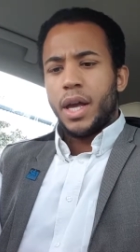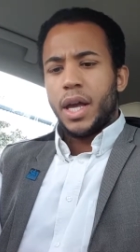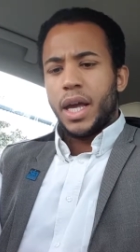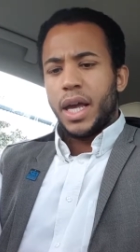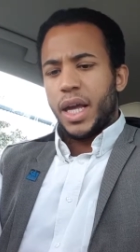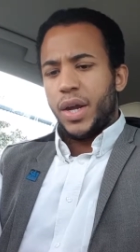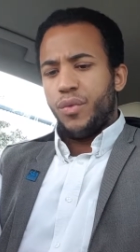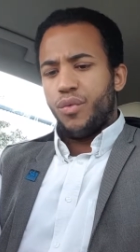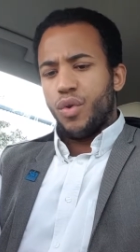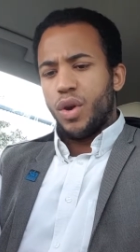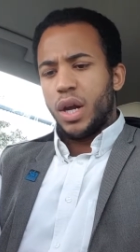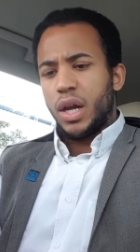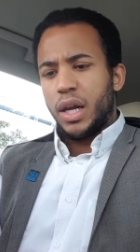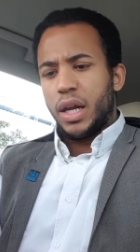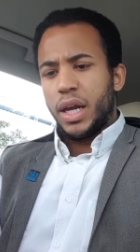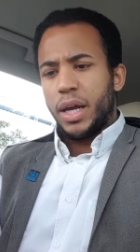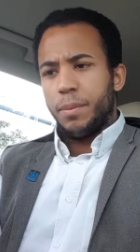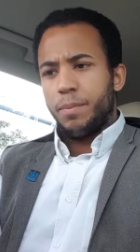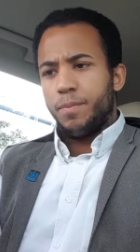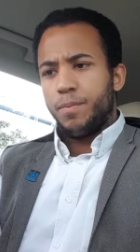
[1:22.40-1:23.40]
he
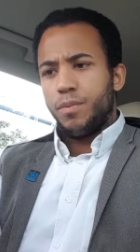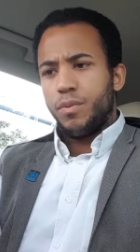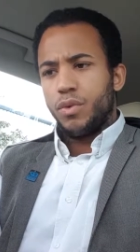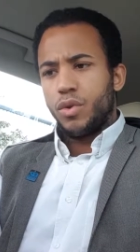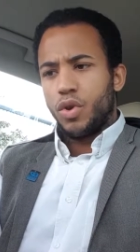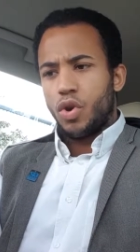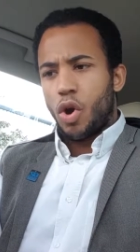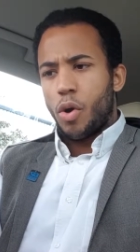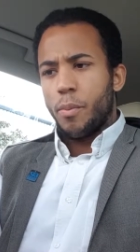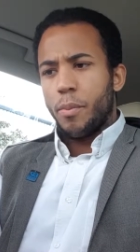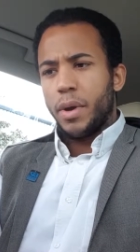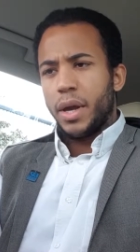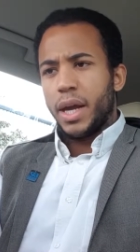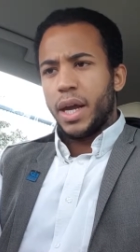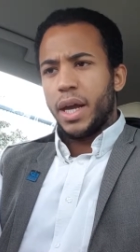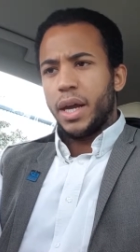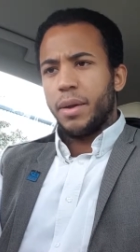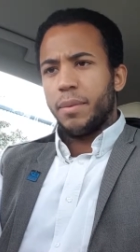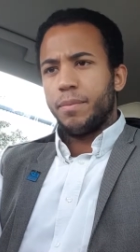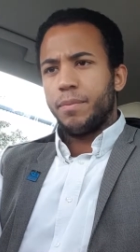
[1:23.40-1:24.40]
really got
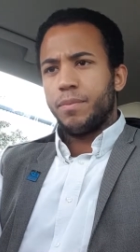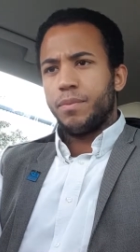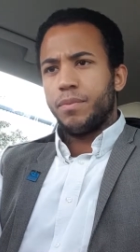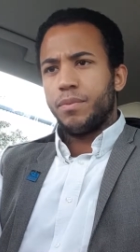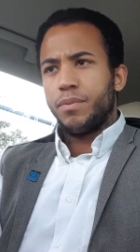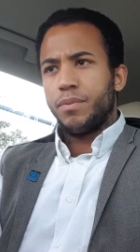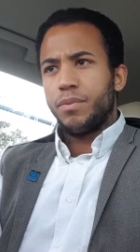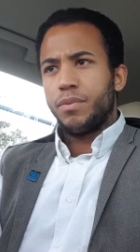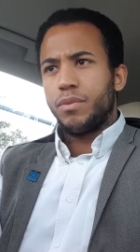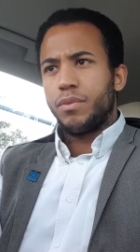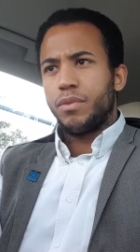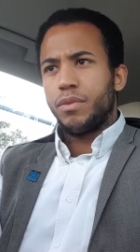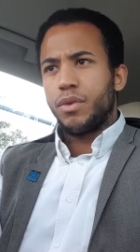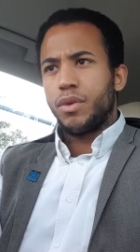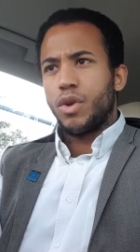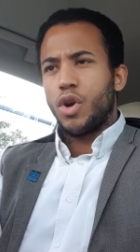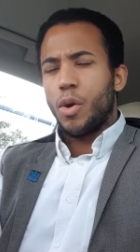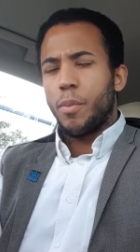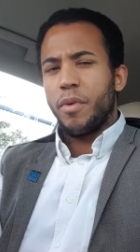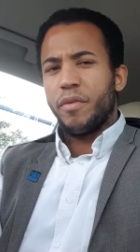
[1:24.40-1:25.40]
me
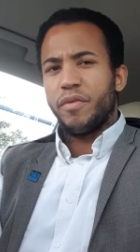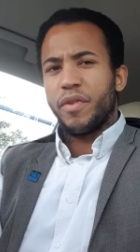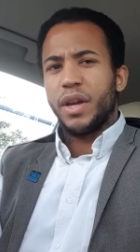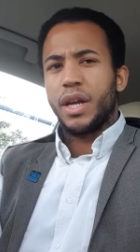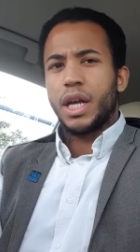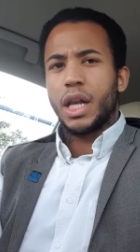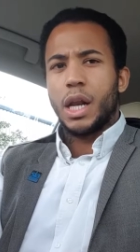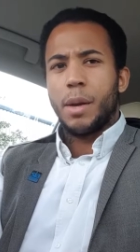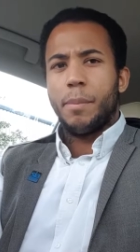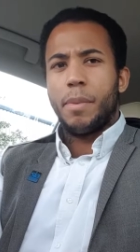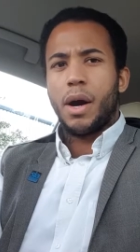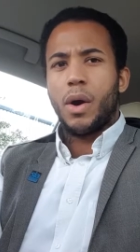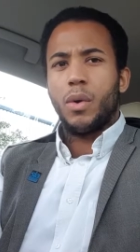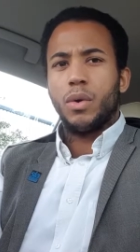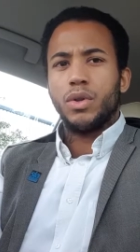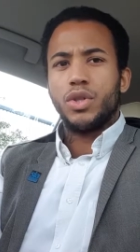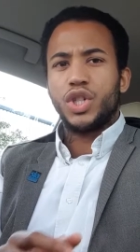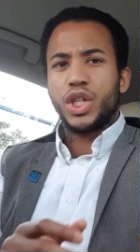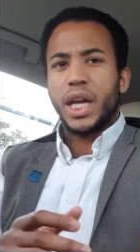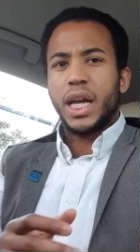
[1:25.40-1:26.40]
got me thinking
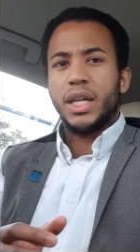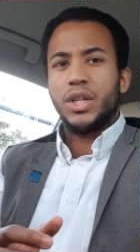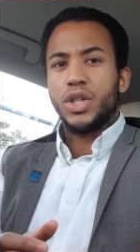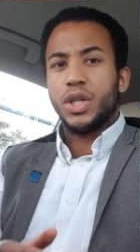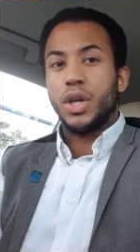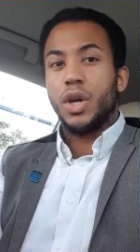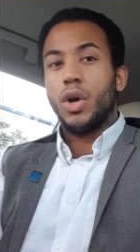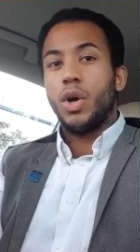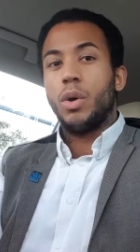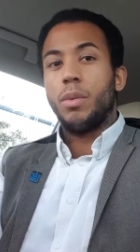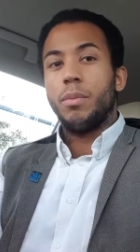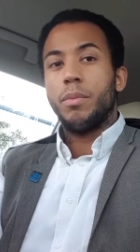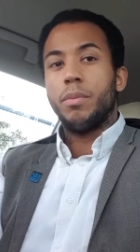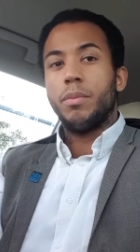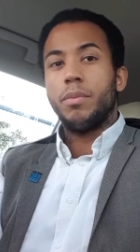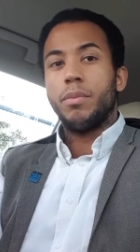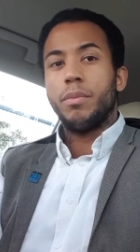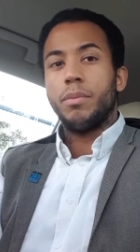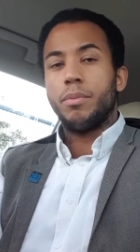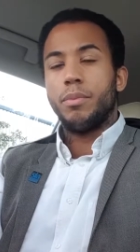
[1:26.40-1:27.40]
about changing it up,
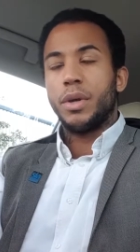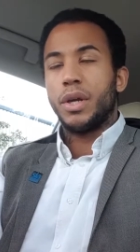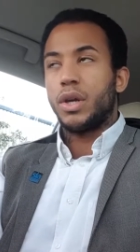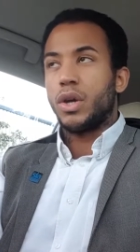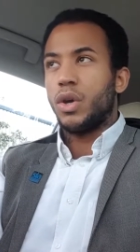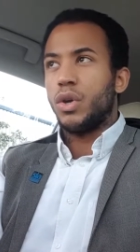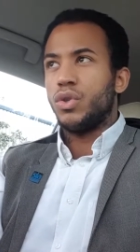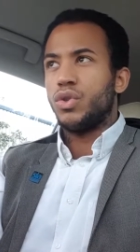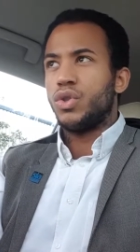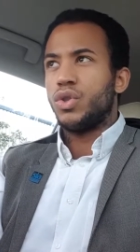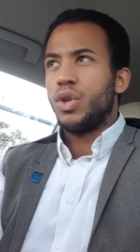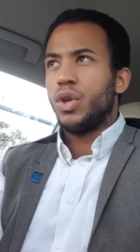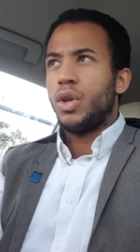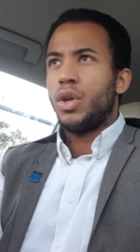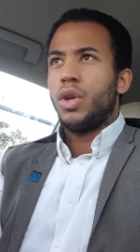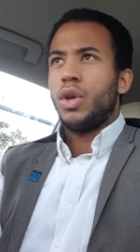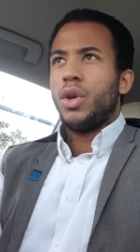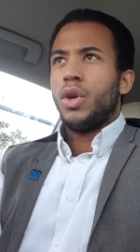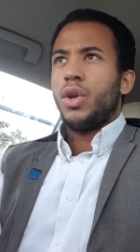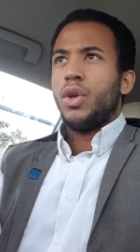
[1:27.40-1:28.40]
because
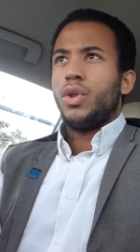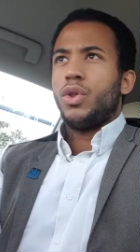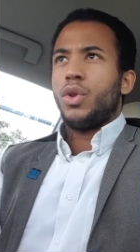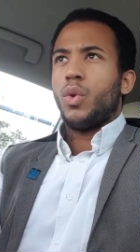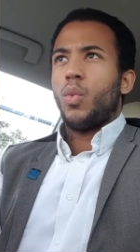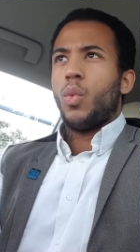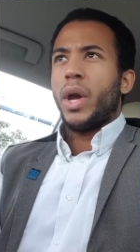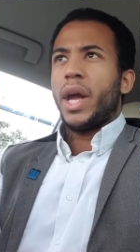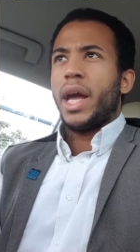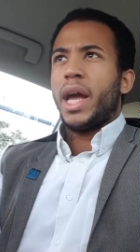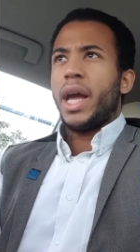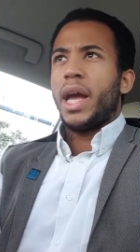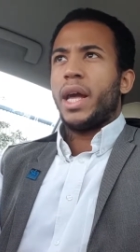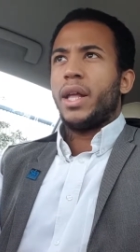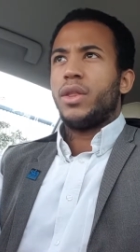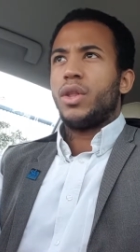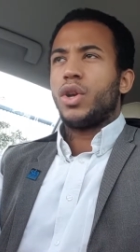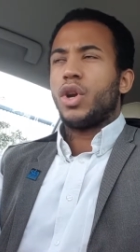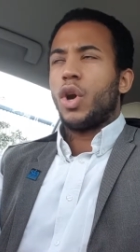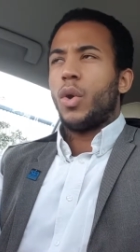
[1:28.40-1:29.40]
the
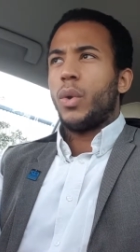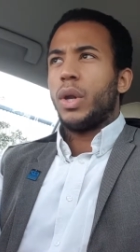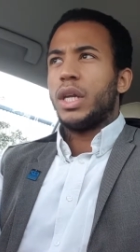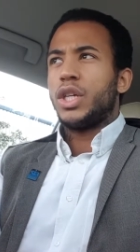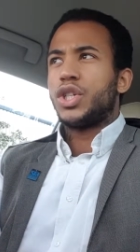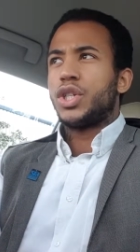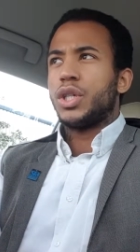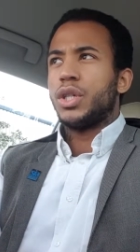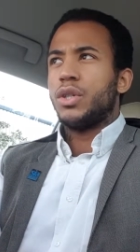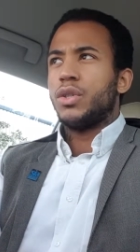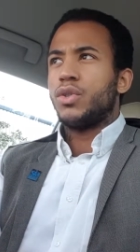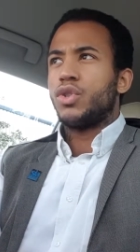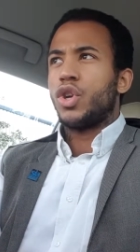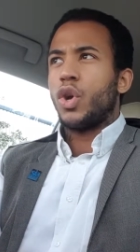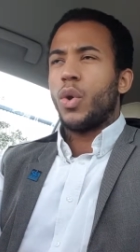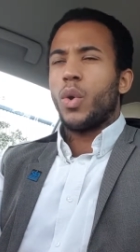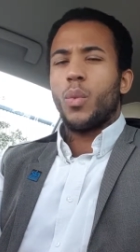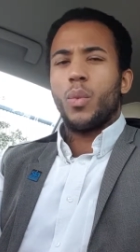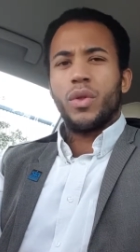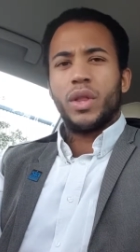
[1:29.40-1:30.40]
way the Coalition's
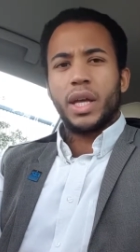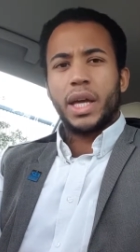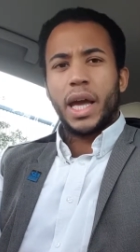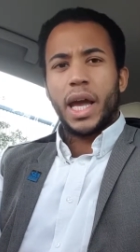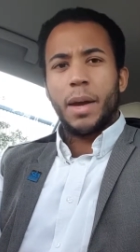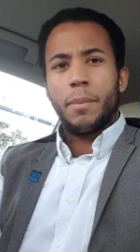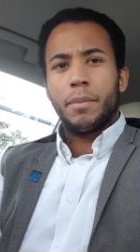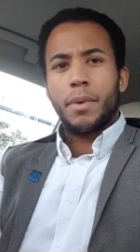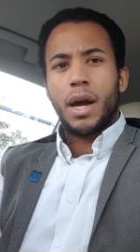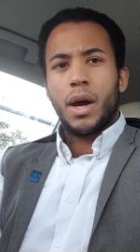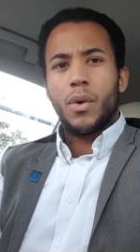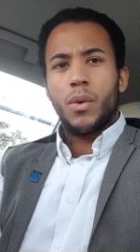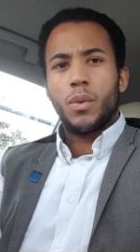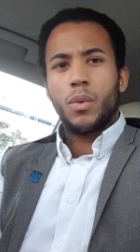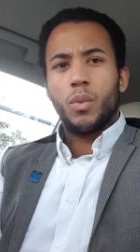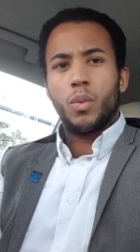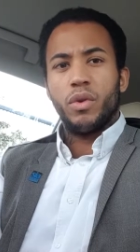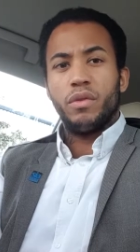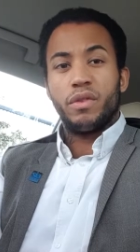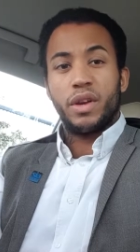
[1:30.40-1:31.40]
going with the game now
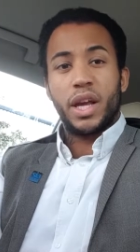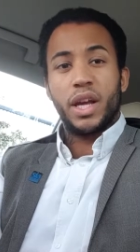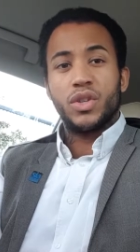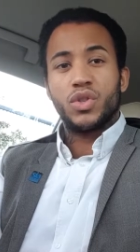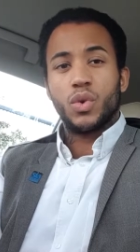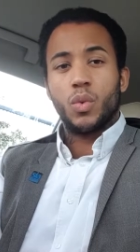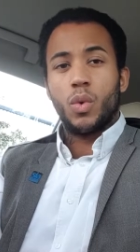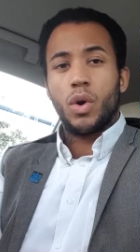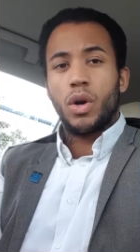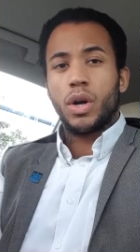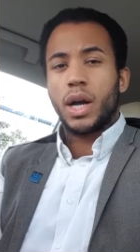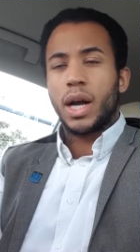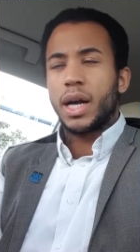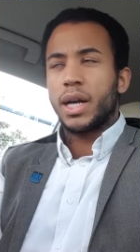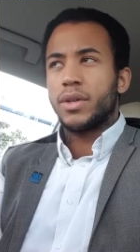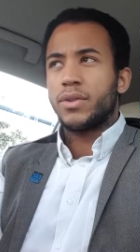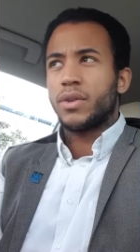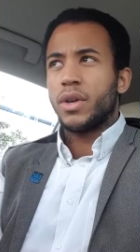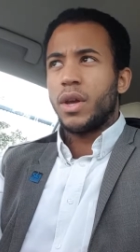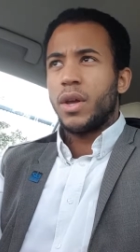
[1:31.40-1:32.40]
with Gears of War,
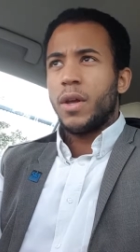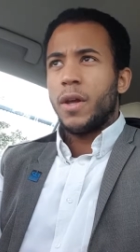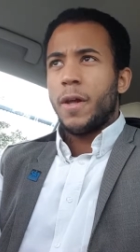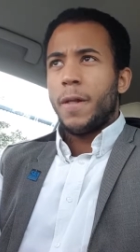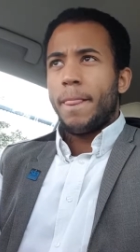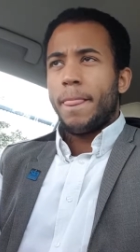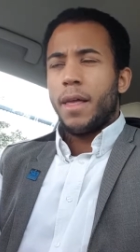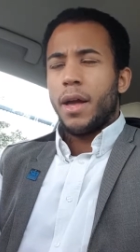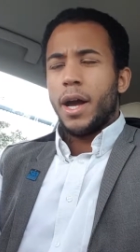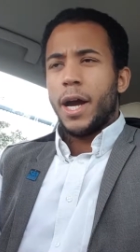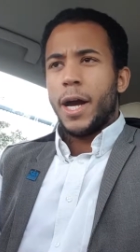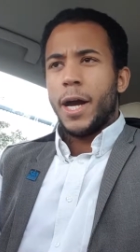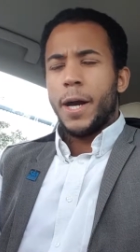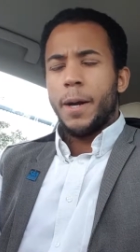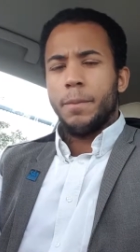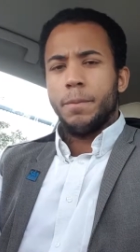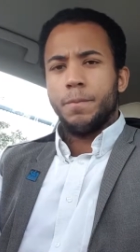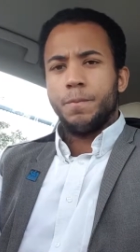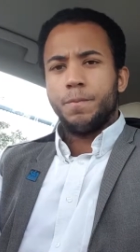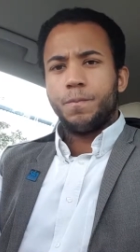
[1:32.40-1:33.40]
guys,
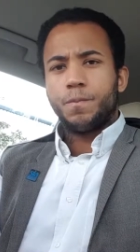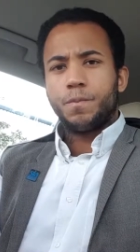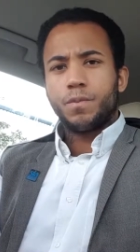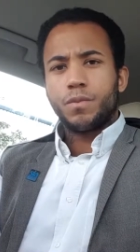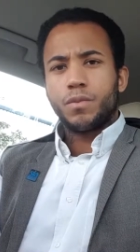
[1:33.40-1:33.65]
um,